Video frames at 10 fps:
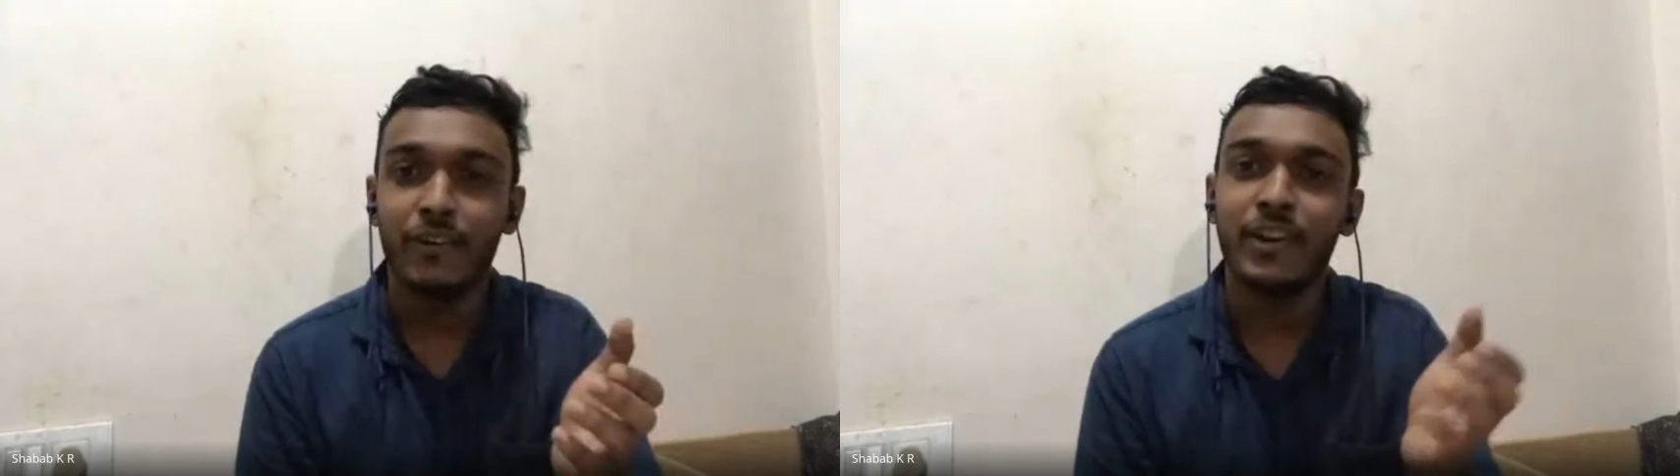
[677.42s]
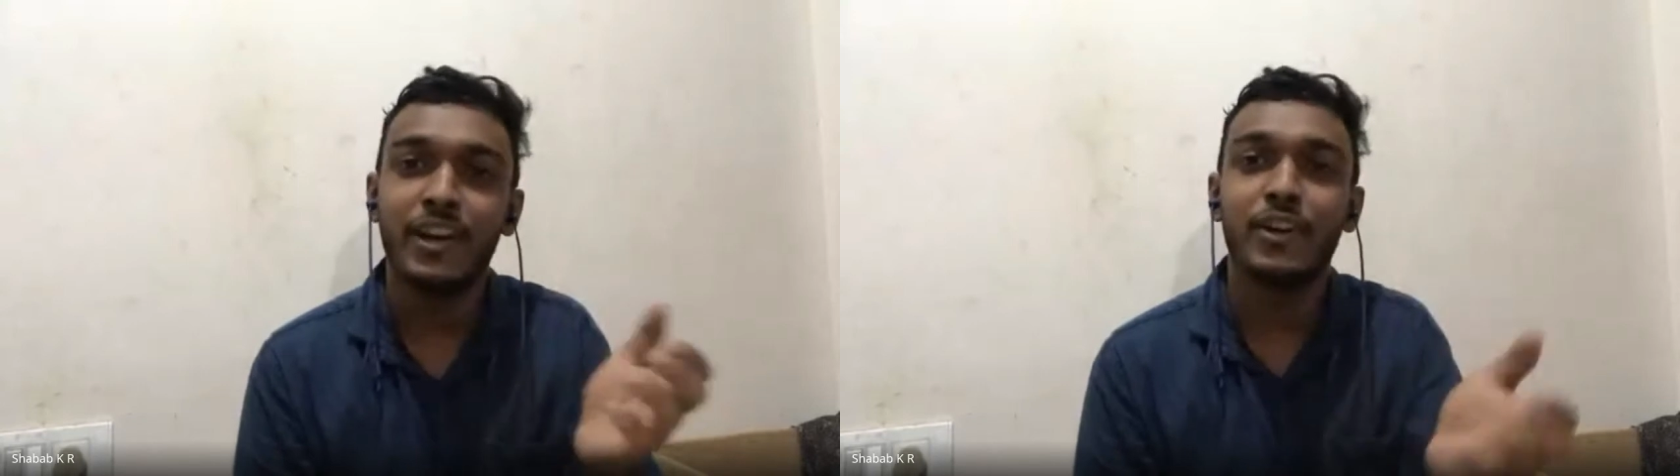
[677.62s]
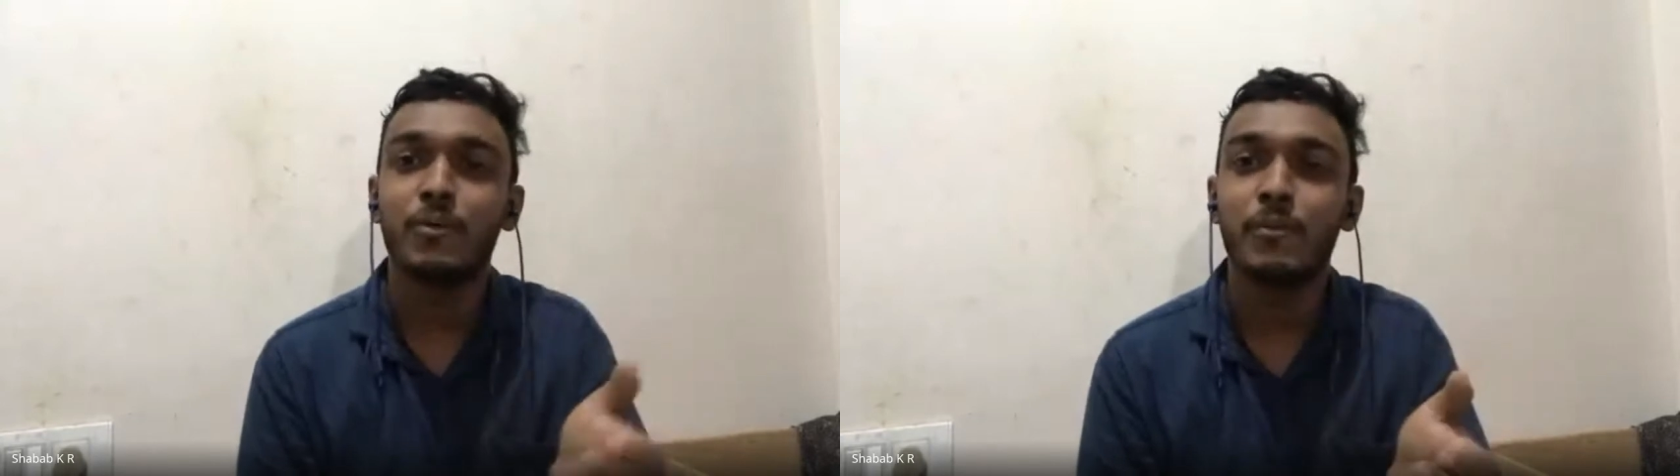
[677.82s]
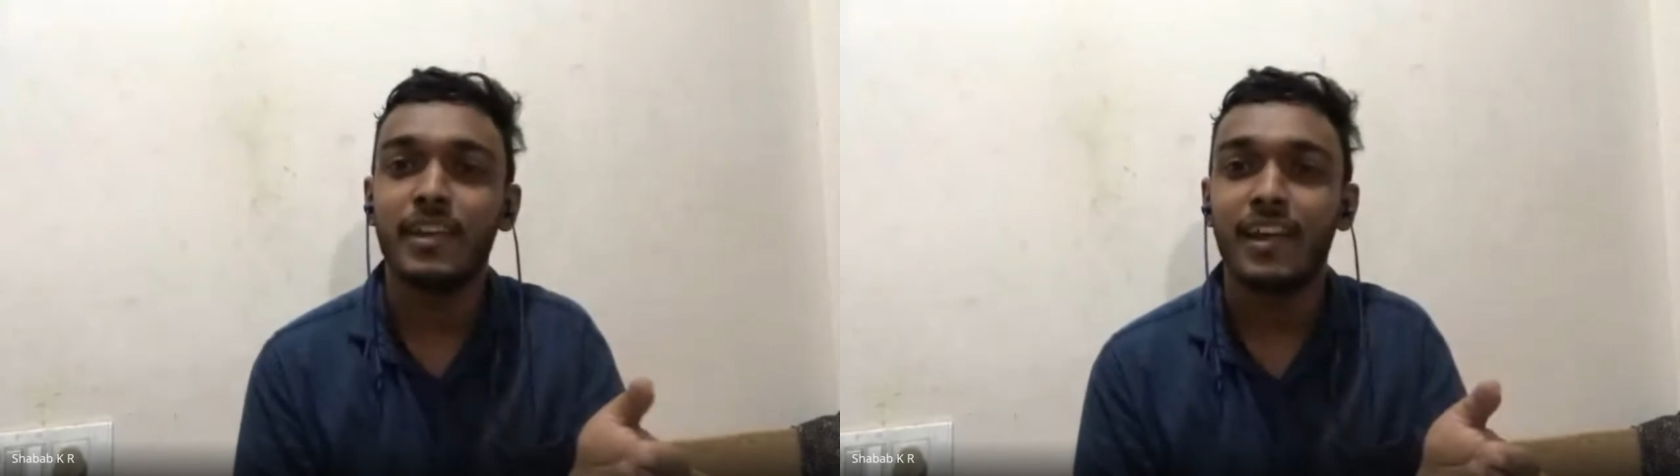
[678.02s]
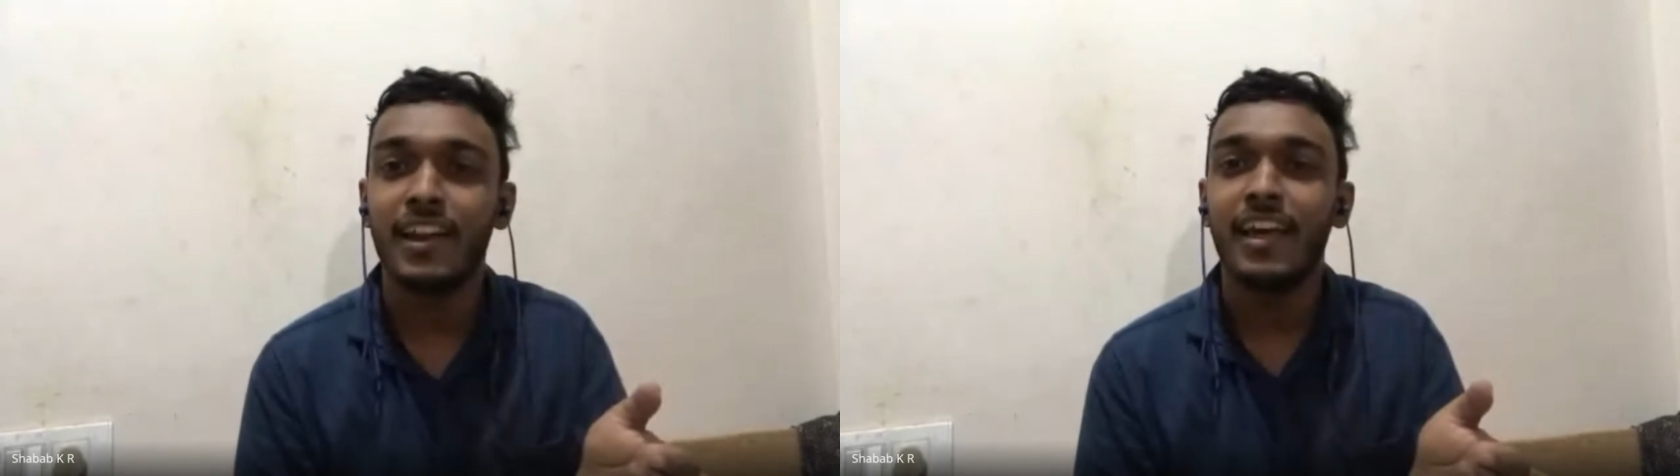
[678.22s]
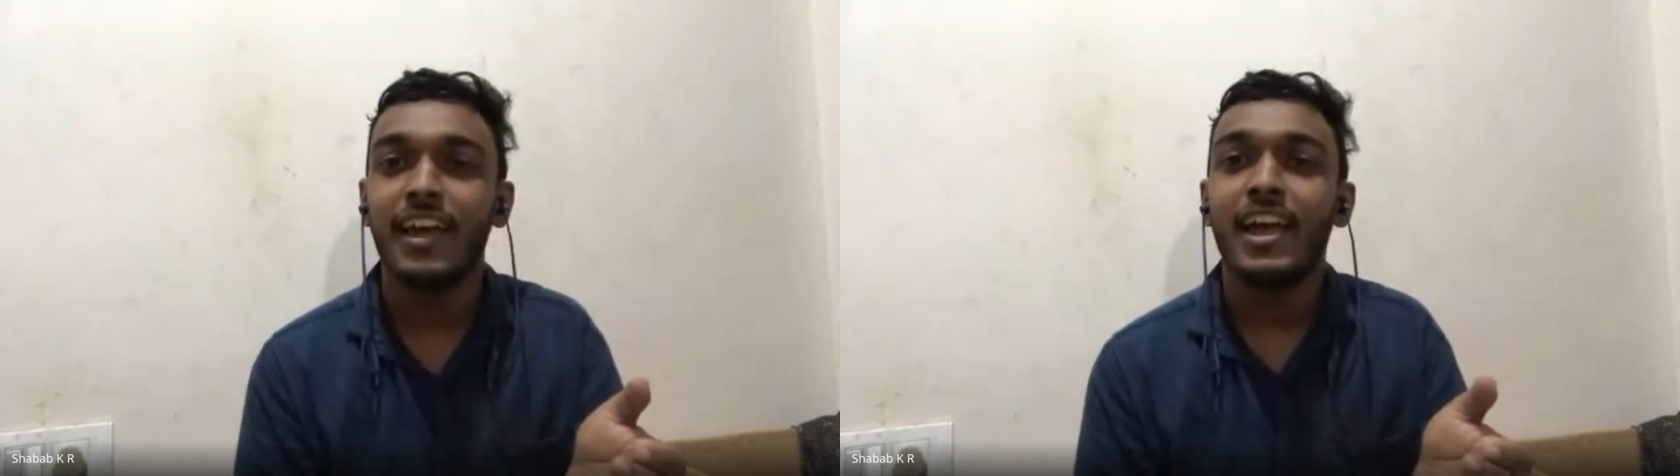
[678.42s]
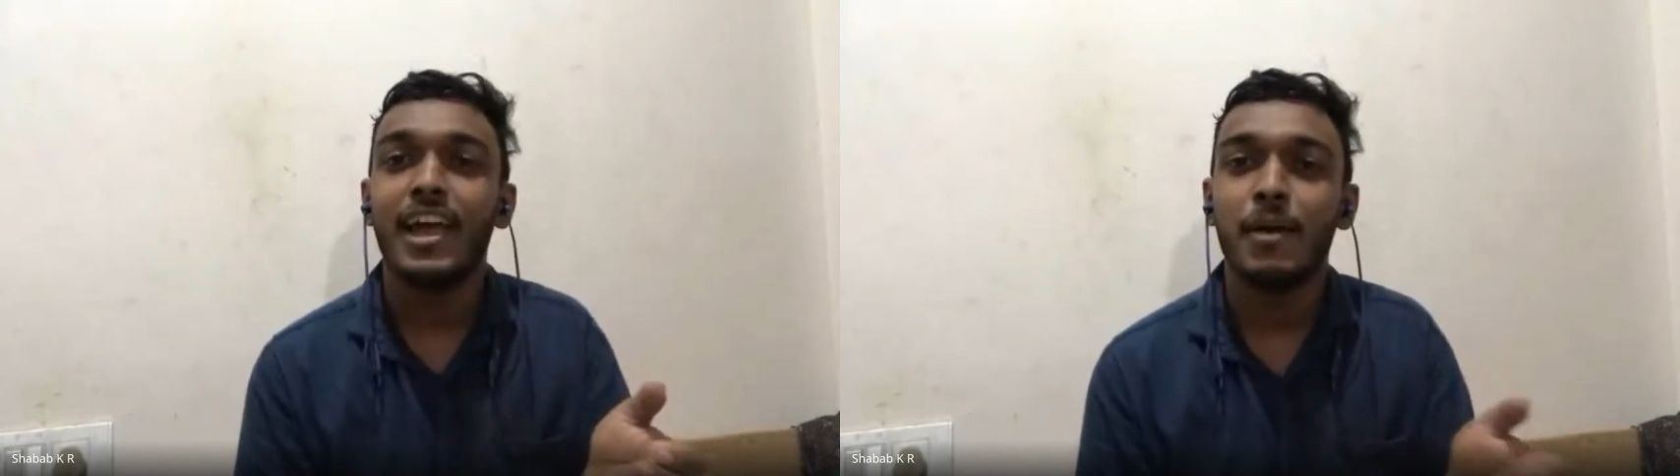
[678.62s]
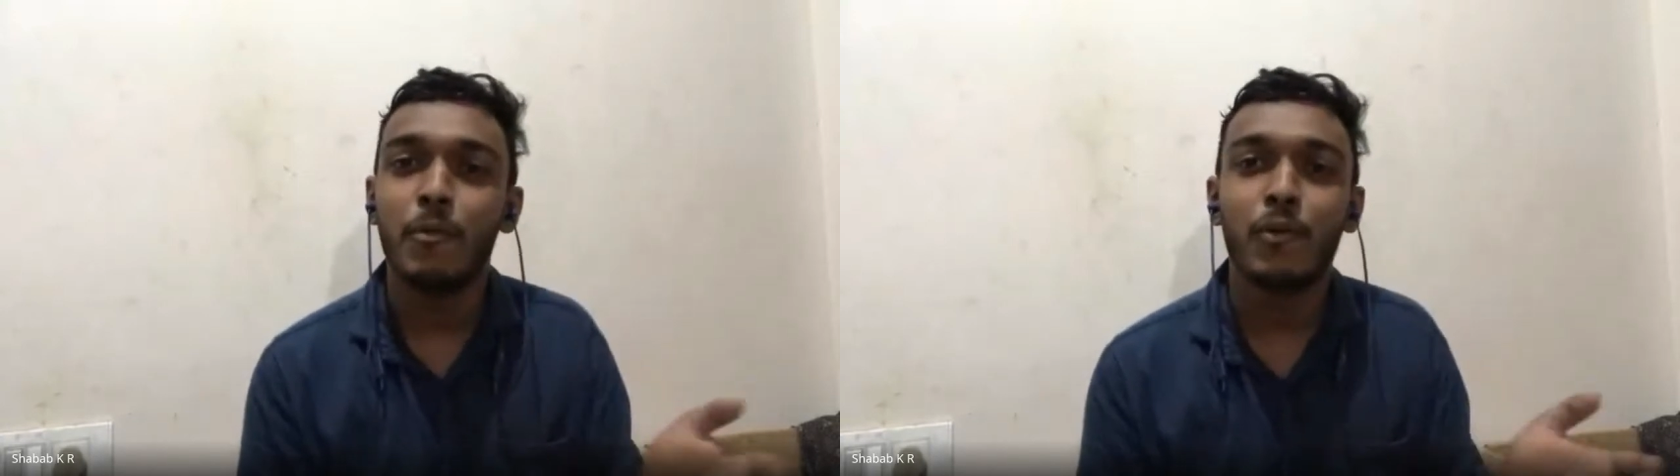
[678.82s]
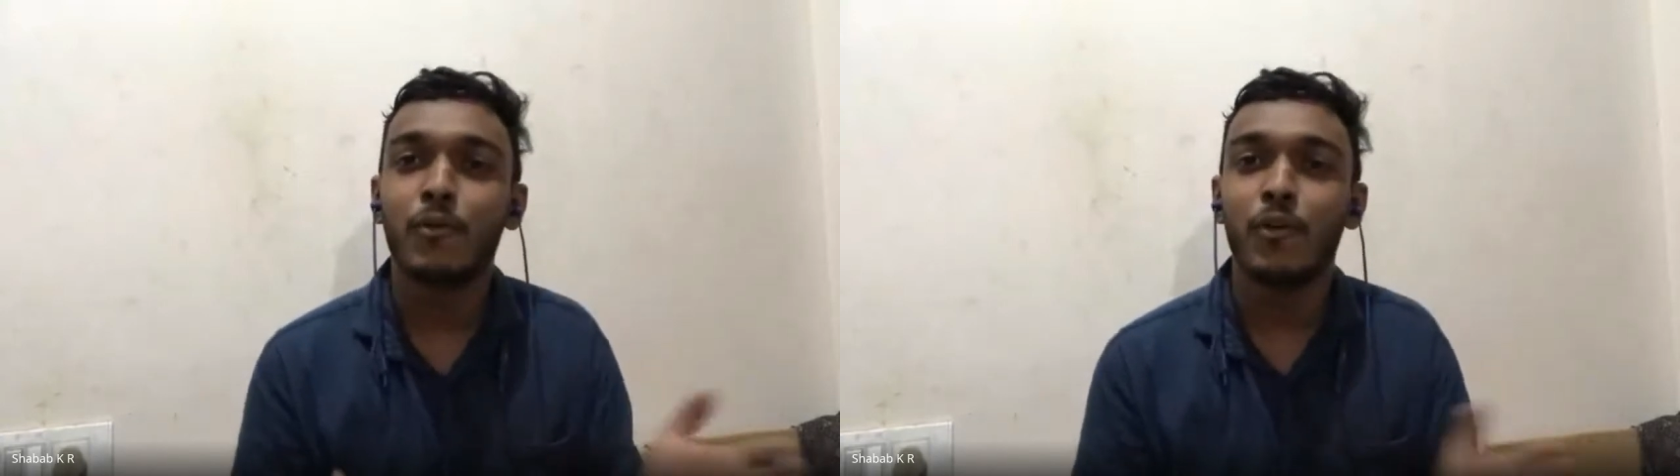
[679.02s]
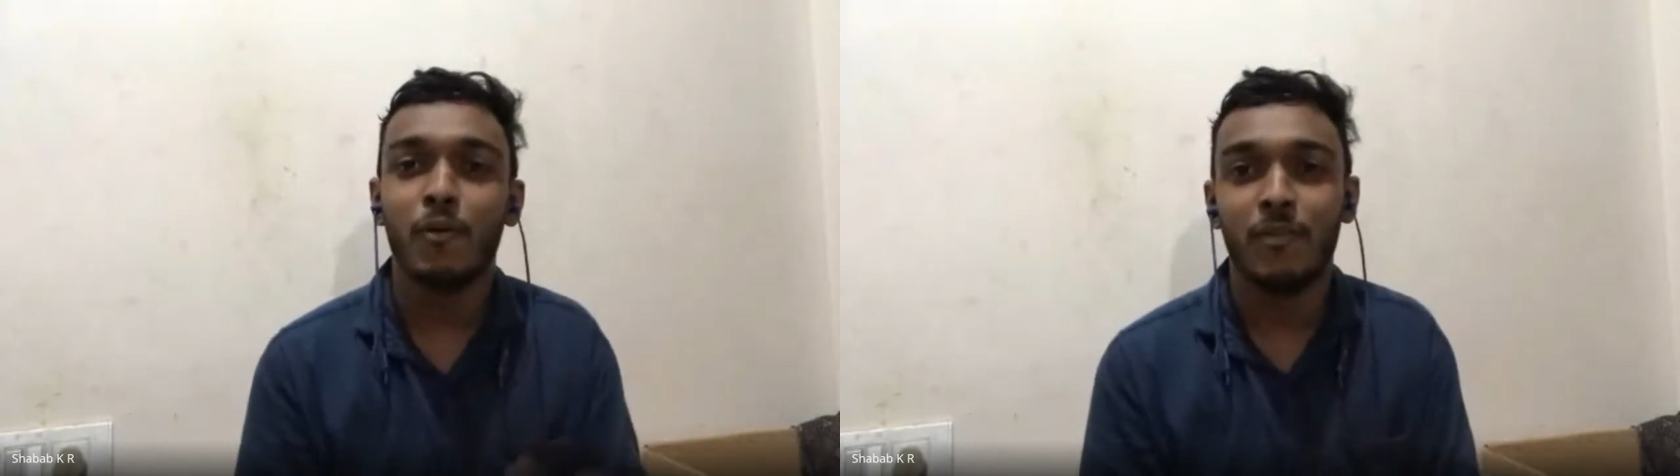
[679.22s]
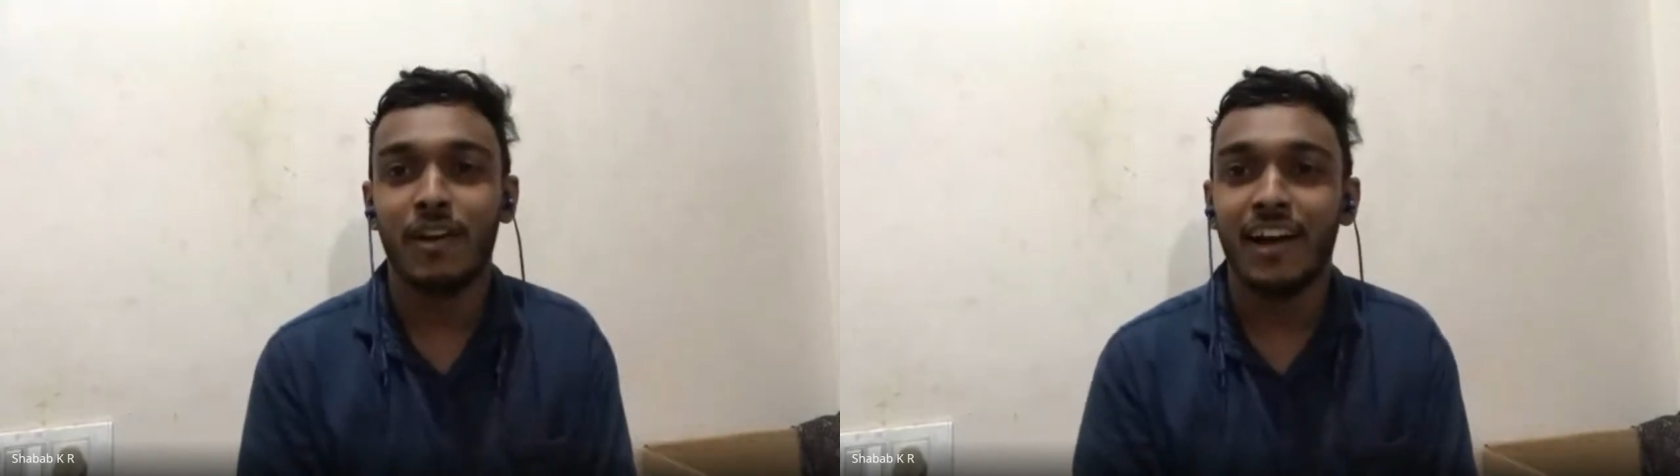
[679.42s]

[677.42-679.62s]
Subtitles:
need to be a bookworm,